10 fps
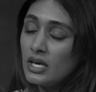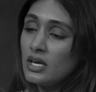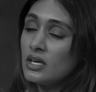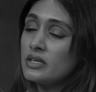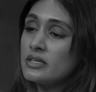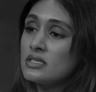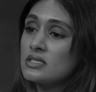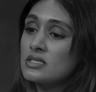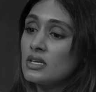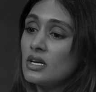
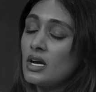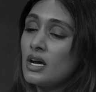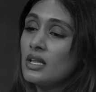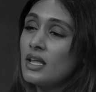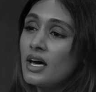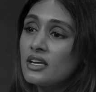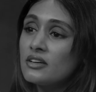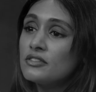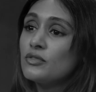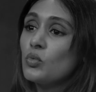And a lot
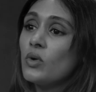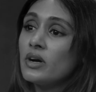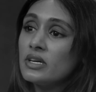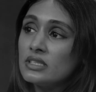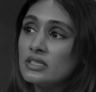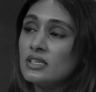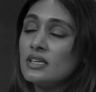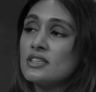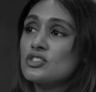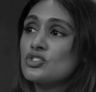of what
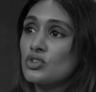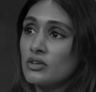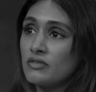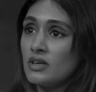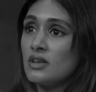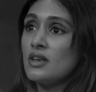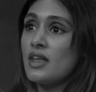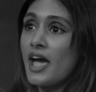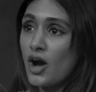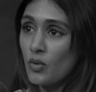is driven
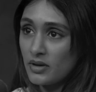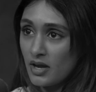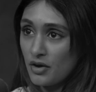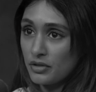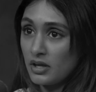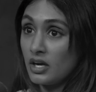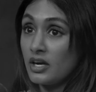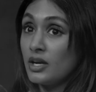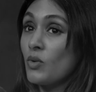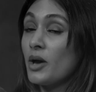now in healthcare
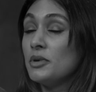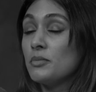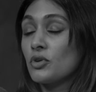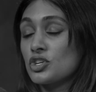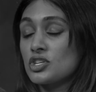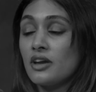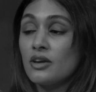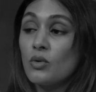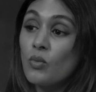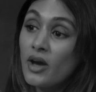and why people are shying
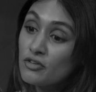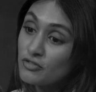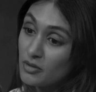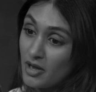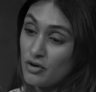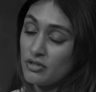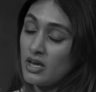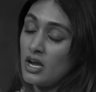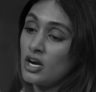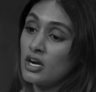away from
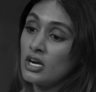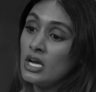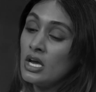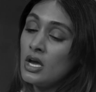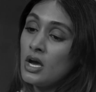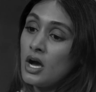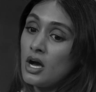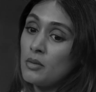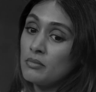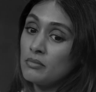healthcare,
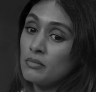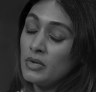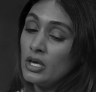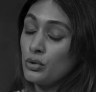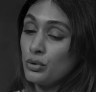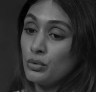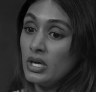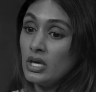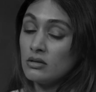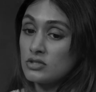
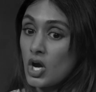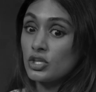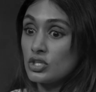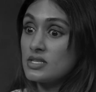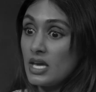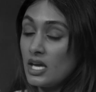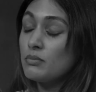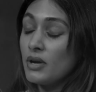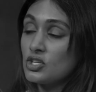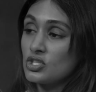including doctors
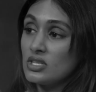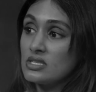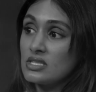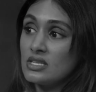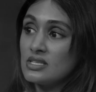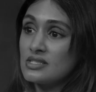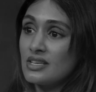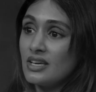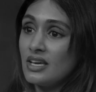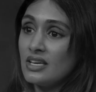and patients, is
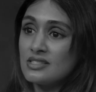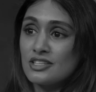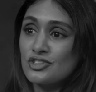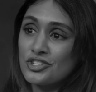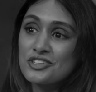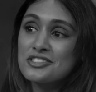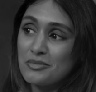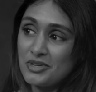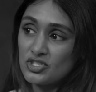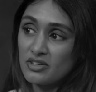it's insurance
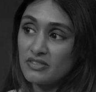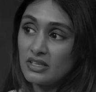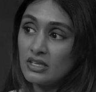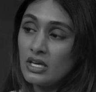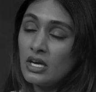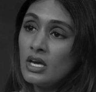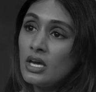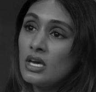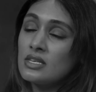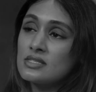company driven
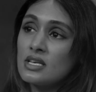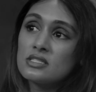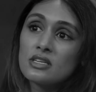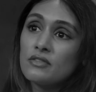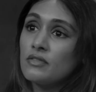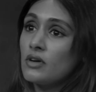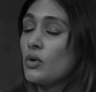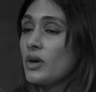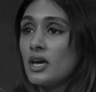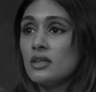in the sense of,
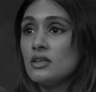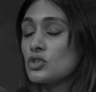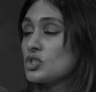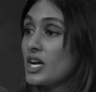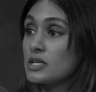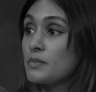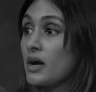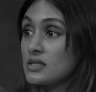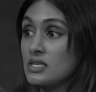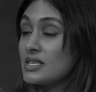okay, these are check
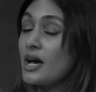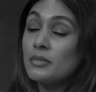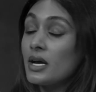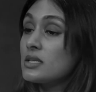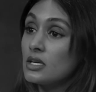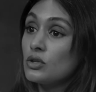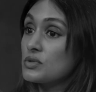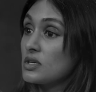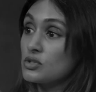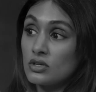boxes. I'm not saying
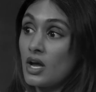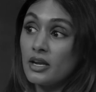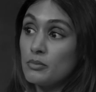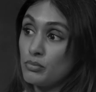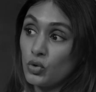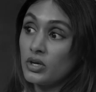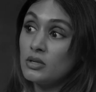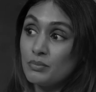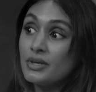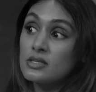those things are not
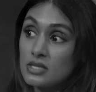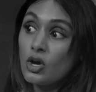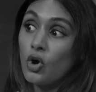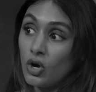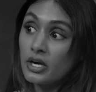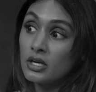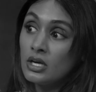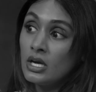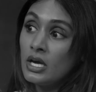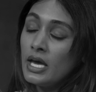important because they are,
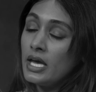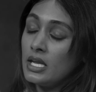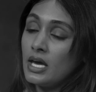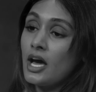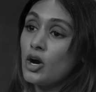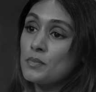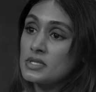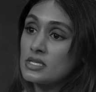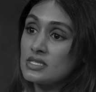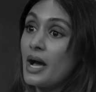and it helps
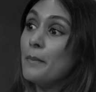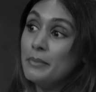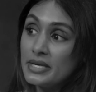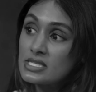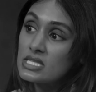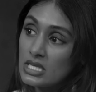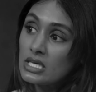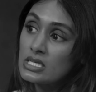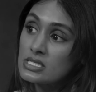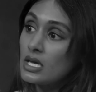us not miss
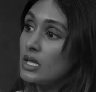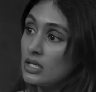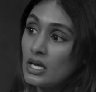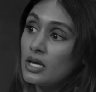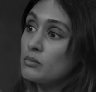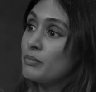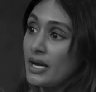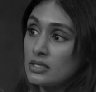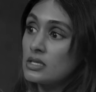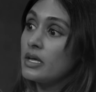things. And again,
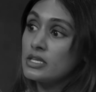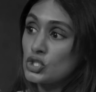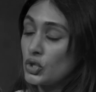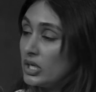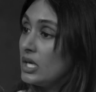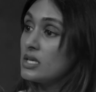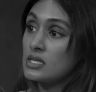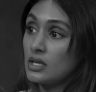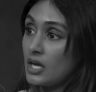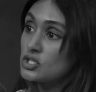back to like screenings
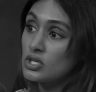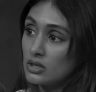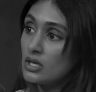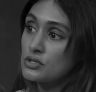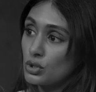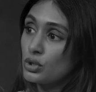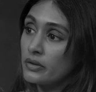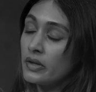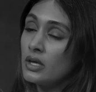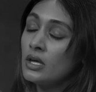and catching things
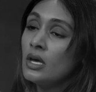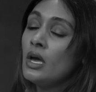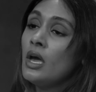early.